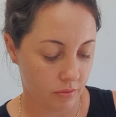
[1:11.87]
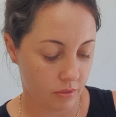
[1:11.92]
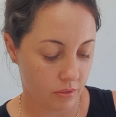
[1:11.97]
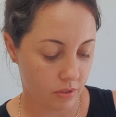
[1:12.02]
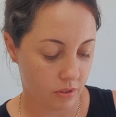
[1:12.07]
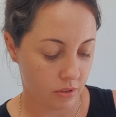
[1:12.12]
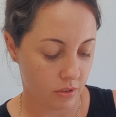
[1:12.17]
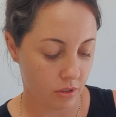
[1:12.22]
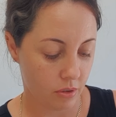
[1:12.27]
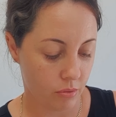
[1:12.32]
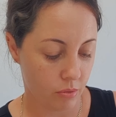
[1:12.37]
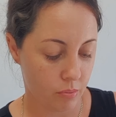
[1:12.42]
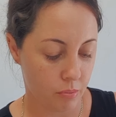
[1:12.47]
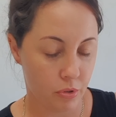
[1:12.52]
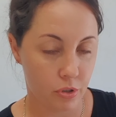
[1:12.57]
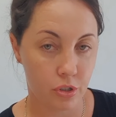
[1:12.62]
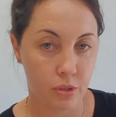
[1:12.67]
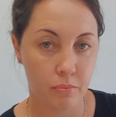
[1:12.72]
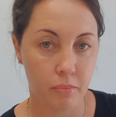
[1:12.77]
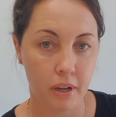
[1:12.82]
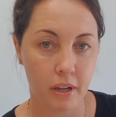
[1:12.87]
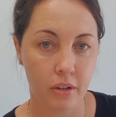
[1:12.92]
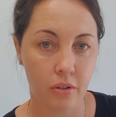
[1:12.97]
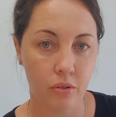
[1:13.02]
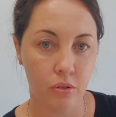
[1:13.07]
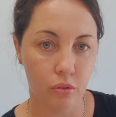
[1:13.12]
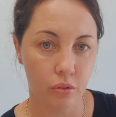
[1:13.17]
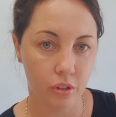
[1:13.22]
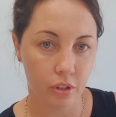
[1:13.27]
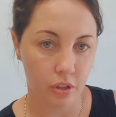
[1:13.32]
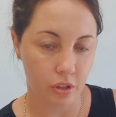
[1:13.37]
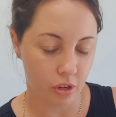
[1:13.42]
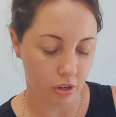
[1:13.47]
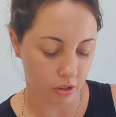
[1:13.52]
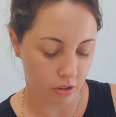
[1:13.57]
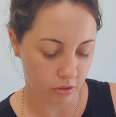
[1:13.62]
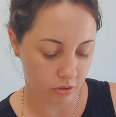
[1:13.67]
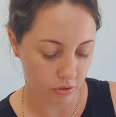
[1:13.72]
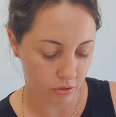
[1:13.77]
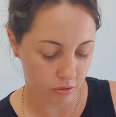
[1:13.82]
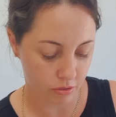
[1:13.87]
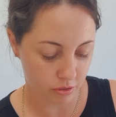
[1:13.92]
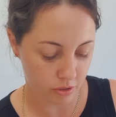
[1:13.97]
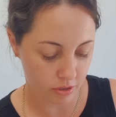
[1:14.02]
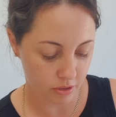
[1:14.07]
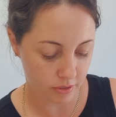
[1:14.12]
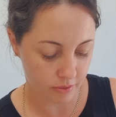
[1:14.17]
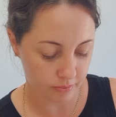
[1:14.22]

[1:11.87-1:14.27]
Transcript: So we'll push back all the cuticles.